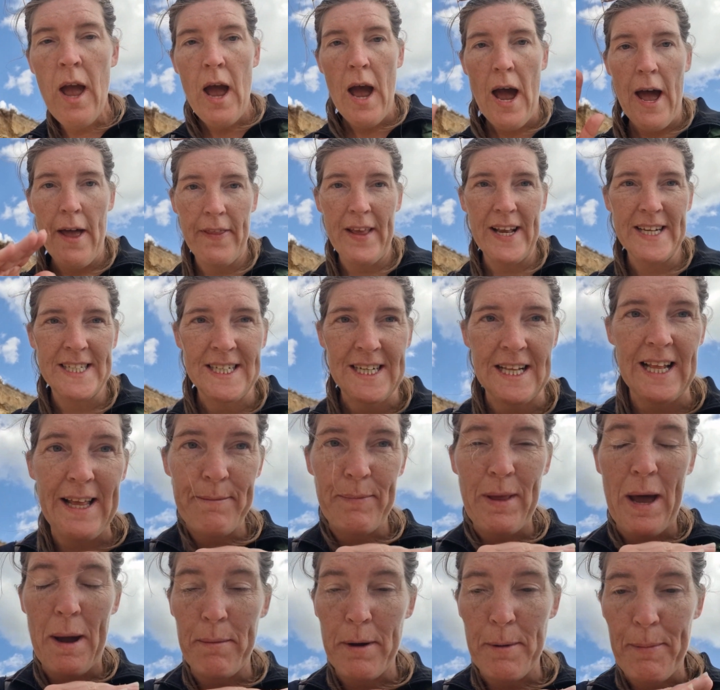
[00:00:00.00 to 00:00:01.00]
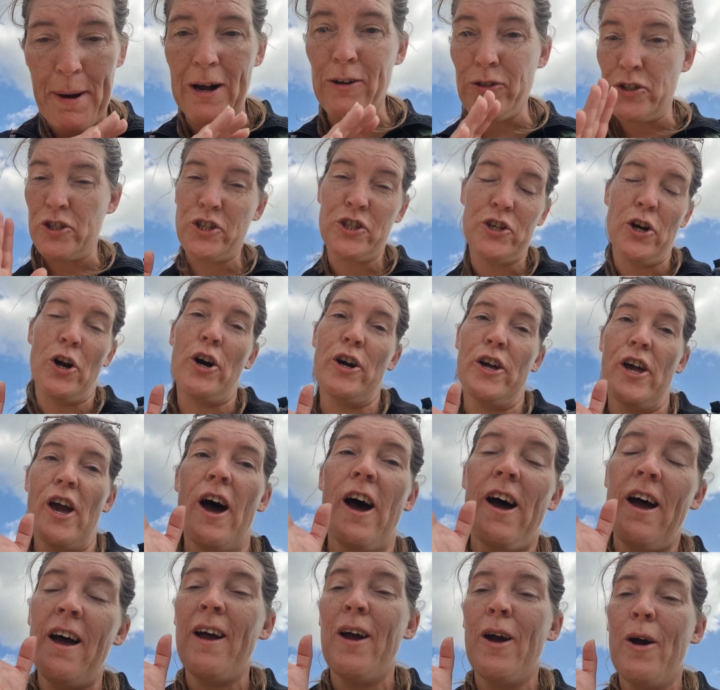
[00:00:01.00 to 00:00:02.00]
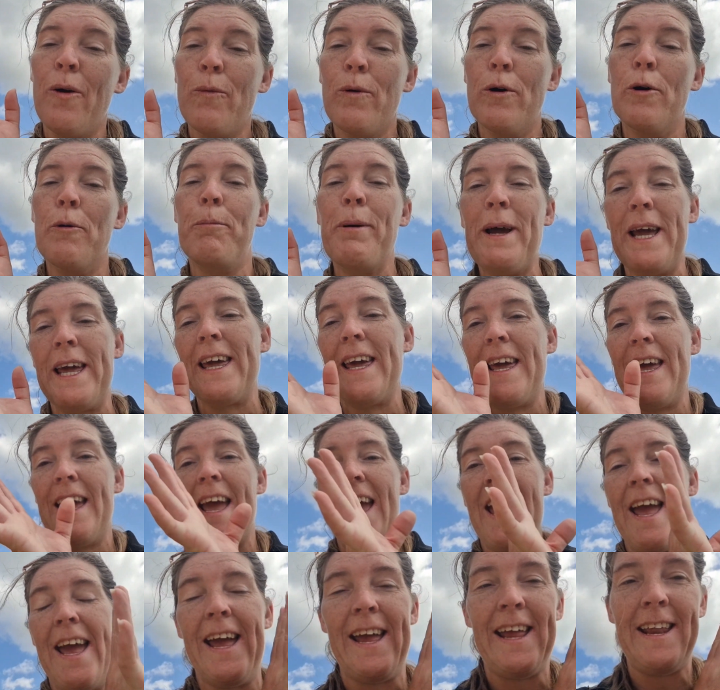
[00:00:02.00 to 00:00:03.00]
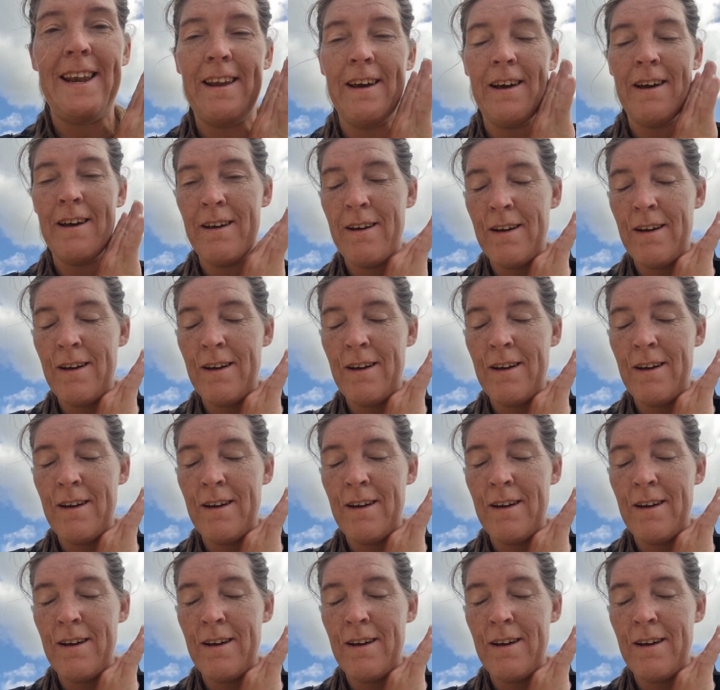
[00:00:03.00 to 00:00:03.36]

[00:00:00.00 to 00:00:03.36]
and this clip that I'm about to show you will be in